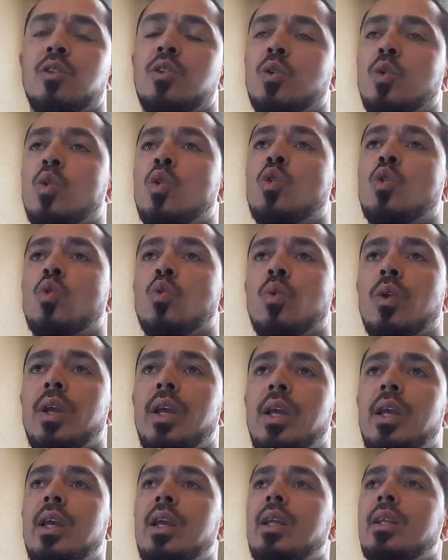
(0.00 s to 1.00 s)
to
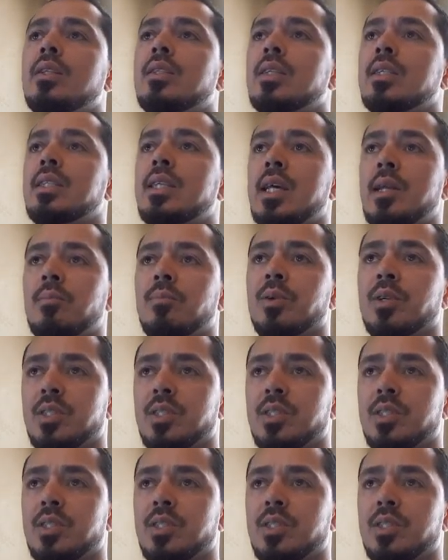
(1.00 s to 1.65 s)
three to ten